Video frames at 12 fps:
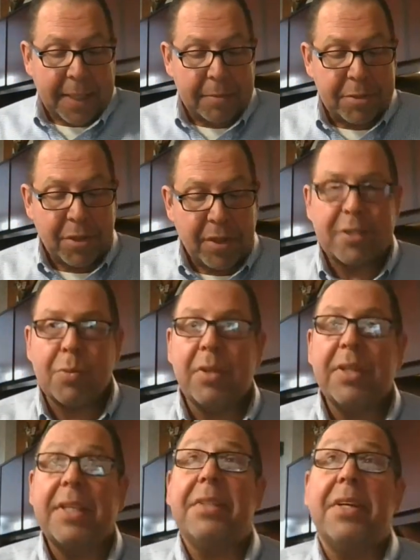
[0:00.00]
So that's
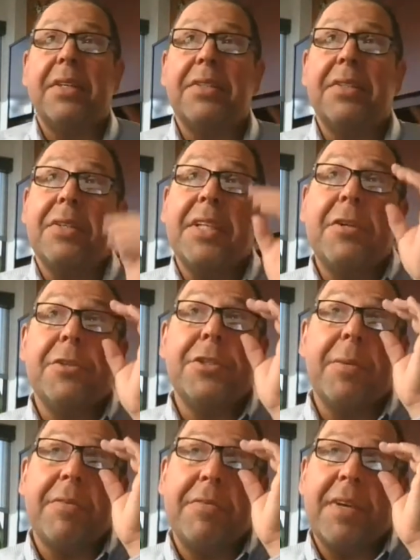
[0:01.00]
really the
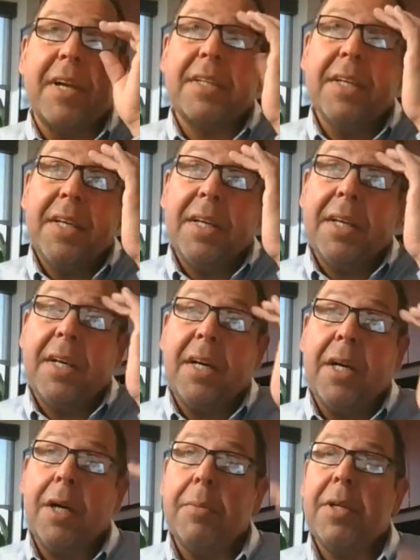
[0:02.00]
leadership effect.
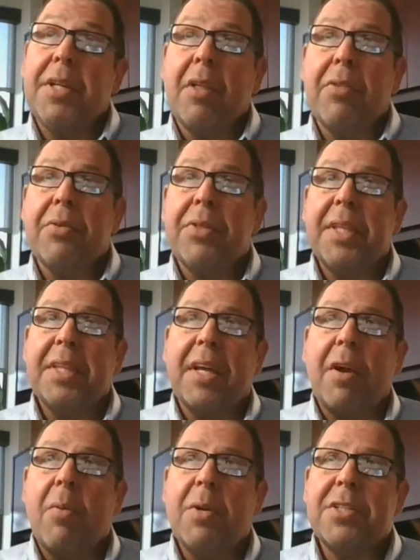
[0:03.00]
Another thing
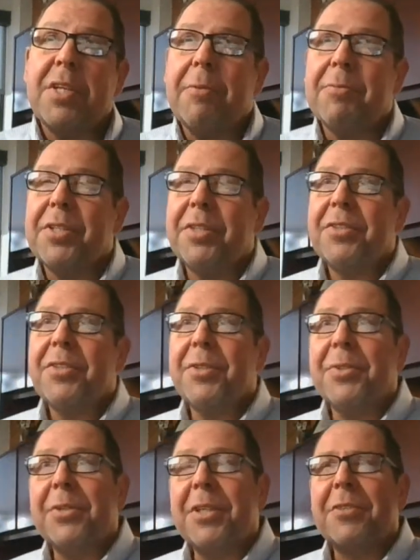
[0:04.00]
that always comes
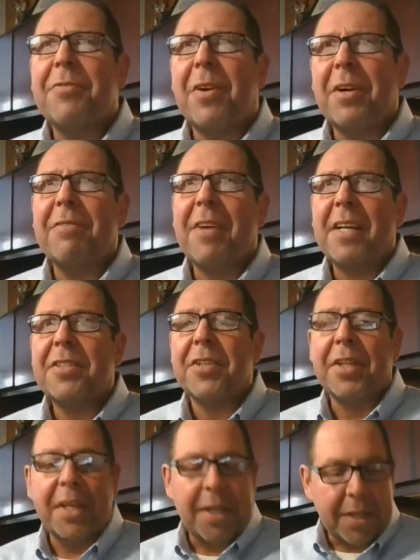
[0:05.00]
into, and it's very
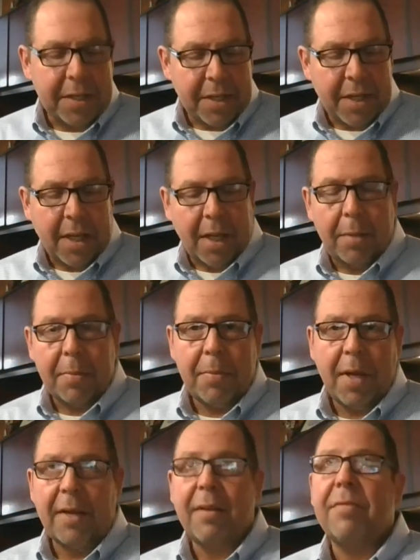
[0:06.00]
fascinating,
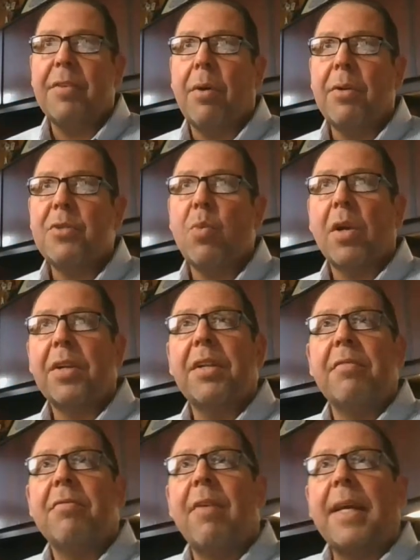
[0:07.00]
I haven't always worked
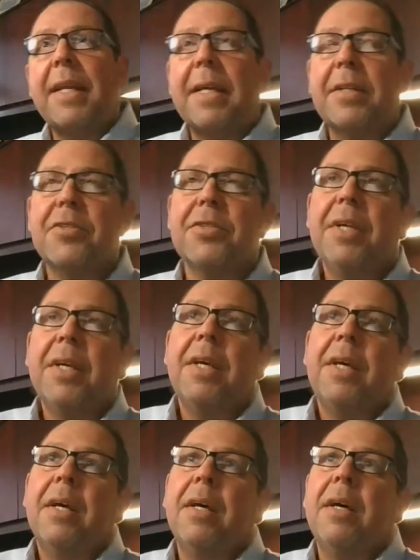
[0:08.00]
in finance.
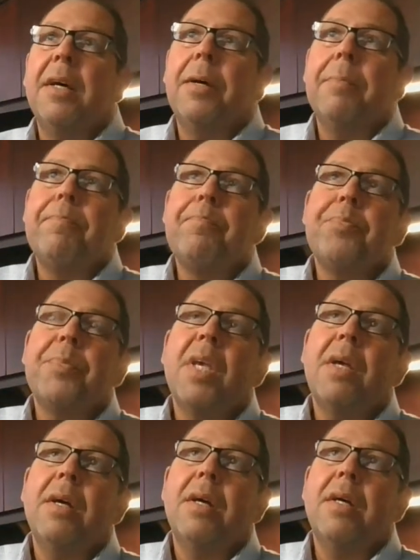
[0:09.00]

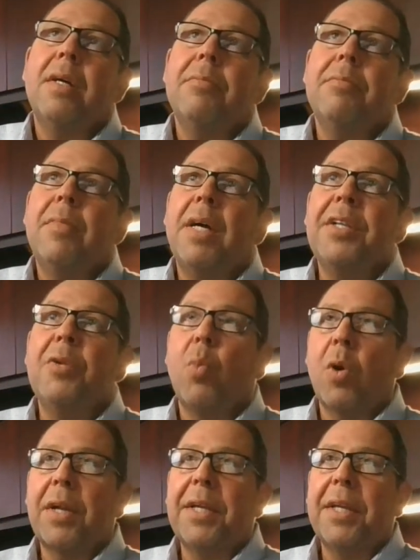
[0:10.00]
I did
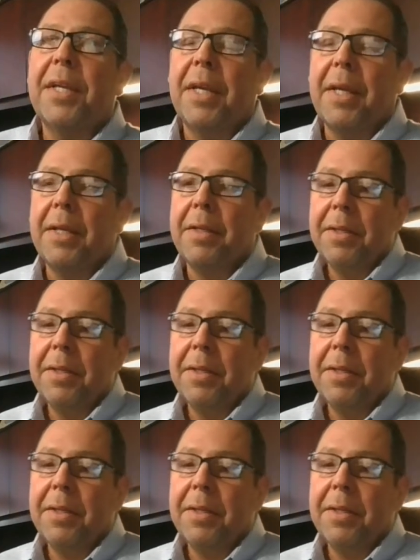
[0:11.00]
work in a